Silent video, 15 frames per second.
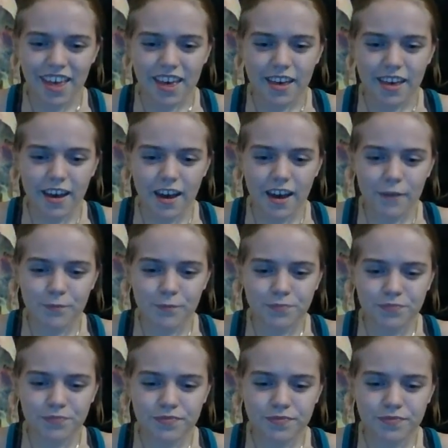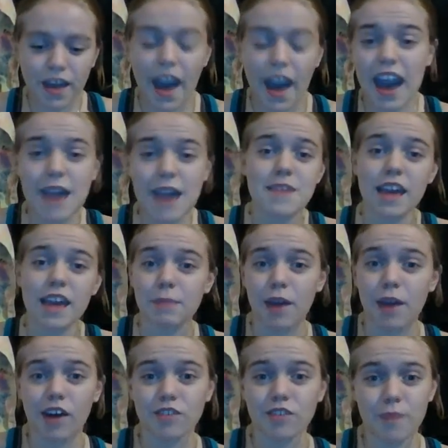I am taking
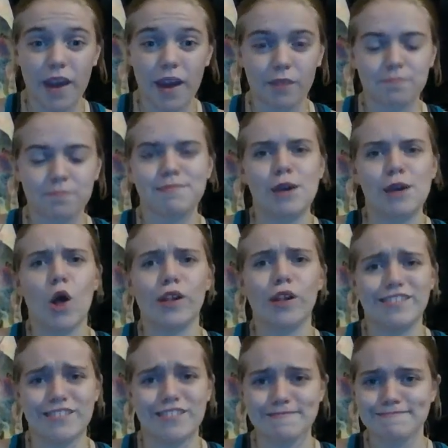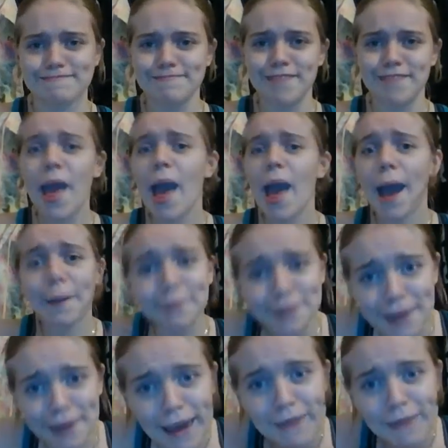biology. I'm
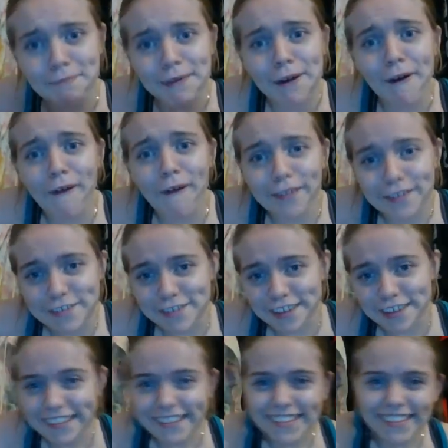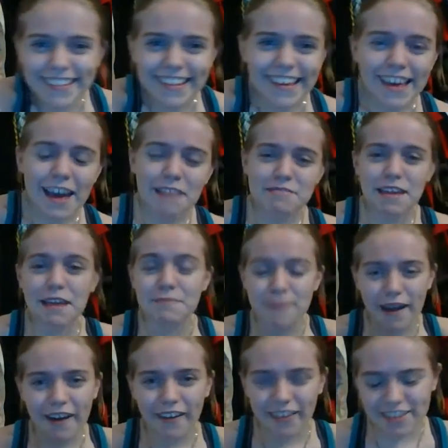taking biology. Taking
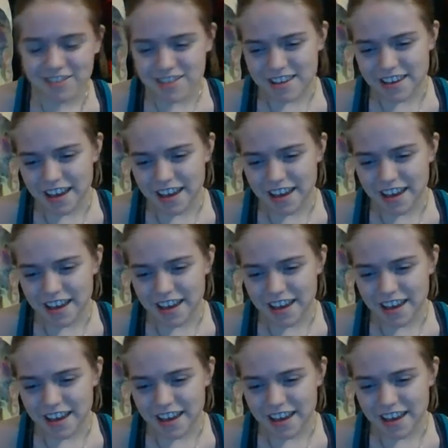biology.